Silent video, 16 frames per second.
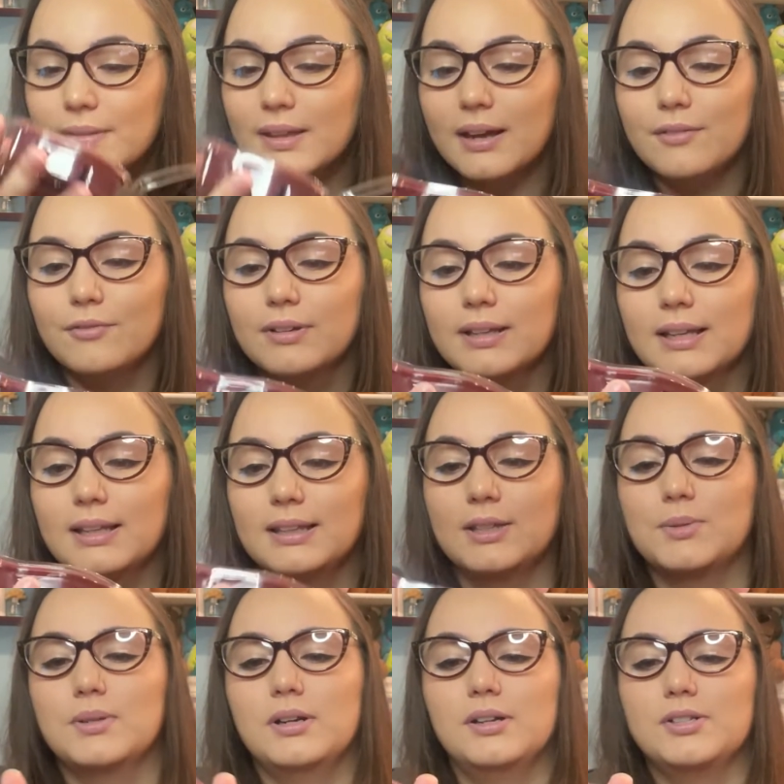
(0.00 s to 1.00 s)
I really like
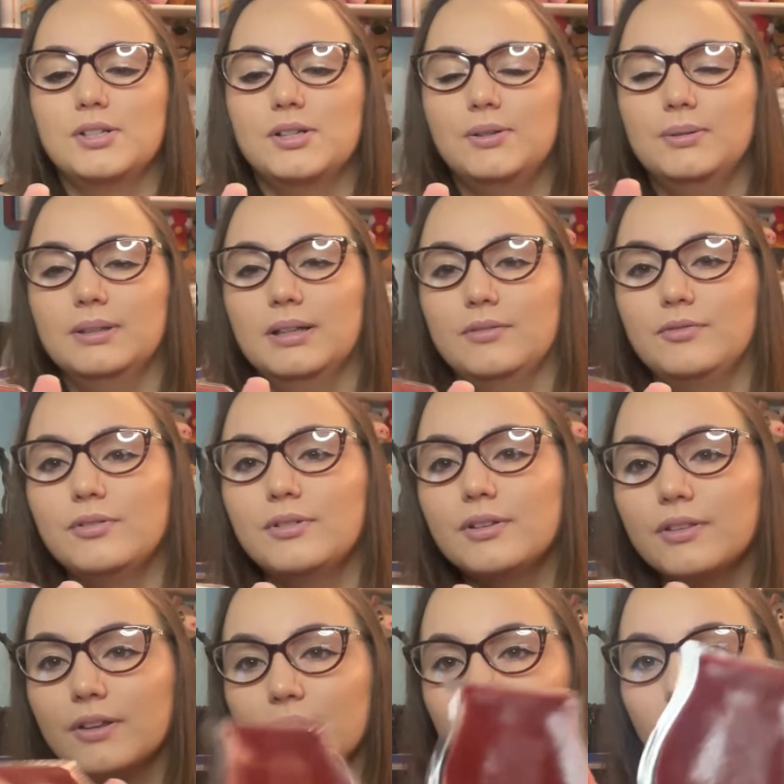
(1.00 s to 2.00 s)
this one. Also love
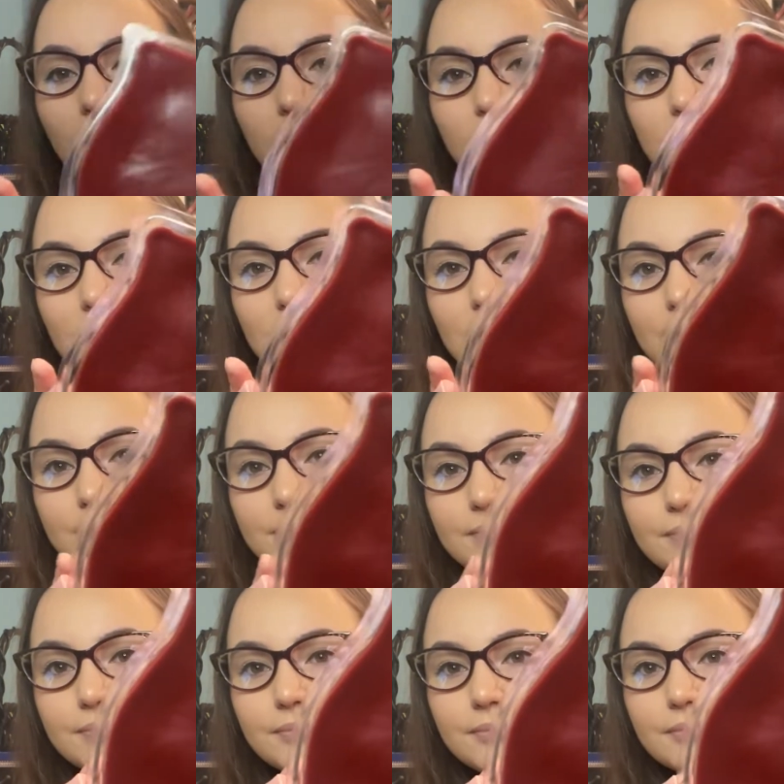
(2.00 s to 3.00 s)
the color.
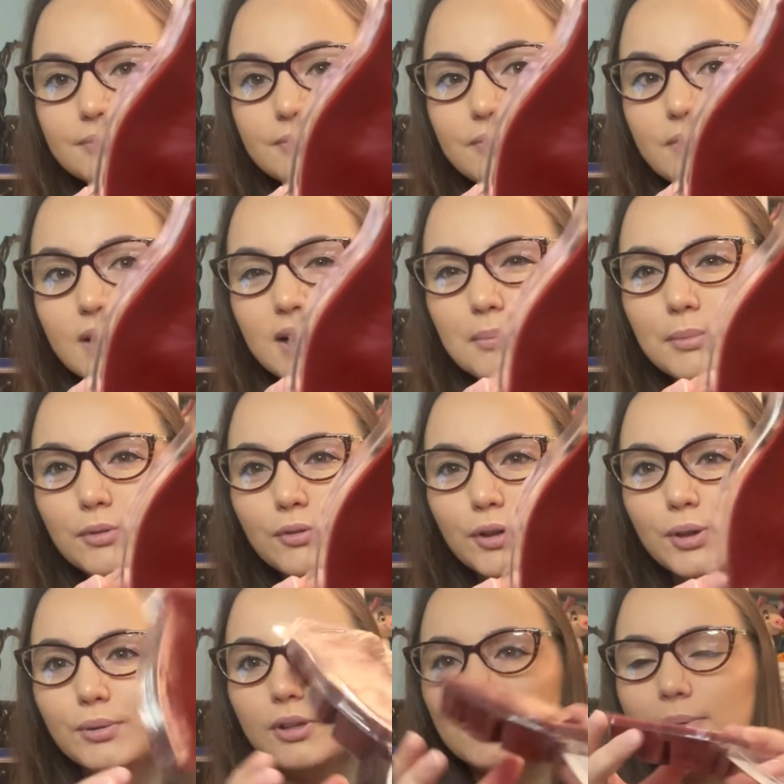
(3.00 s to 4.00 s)
It's like a
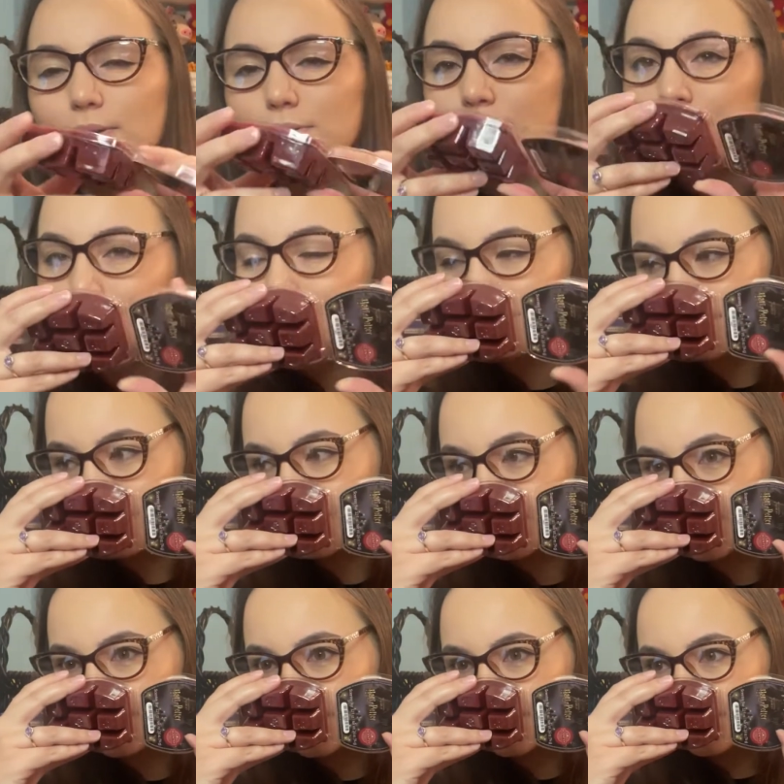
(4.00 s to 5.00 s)
maroon almost.
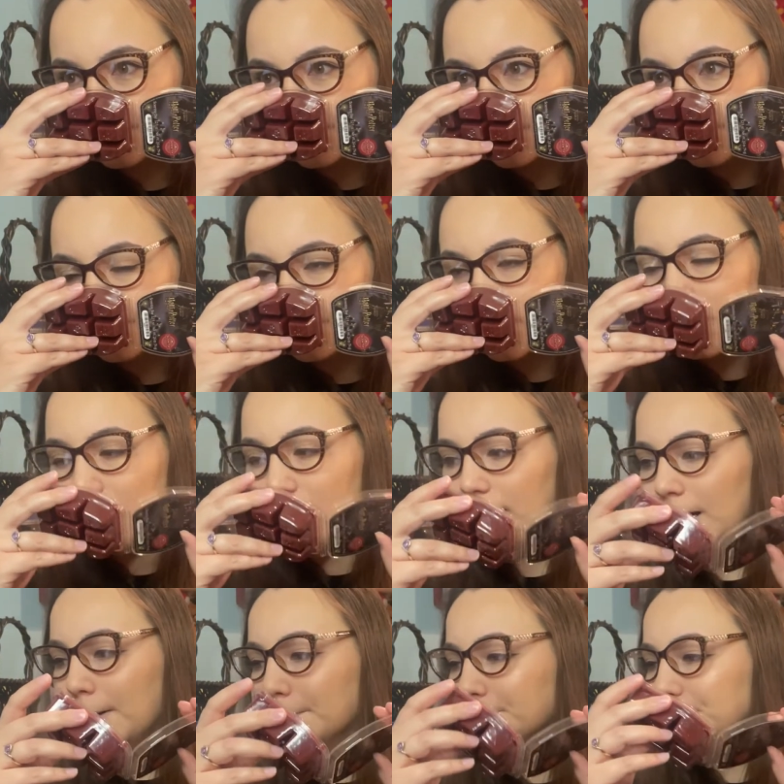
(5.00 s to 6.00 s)

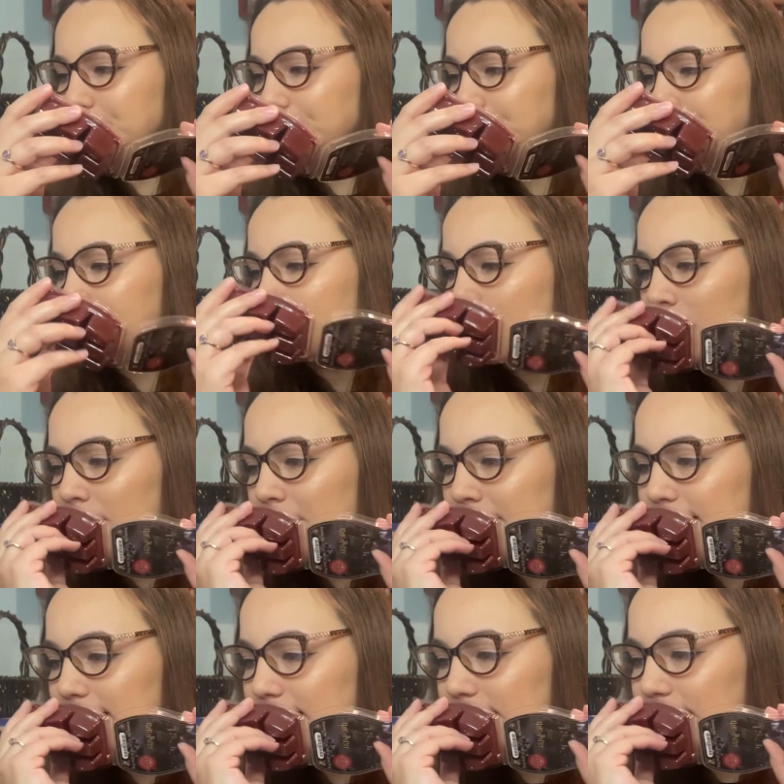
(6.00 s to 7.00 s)
Um, what am I
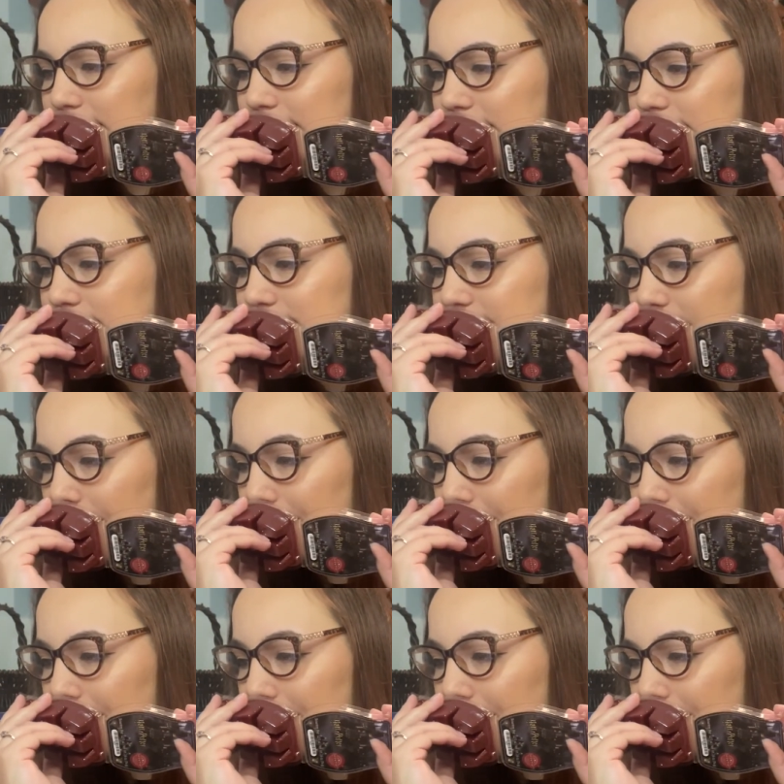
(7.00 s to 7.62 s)
getting in this?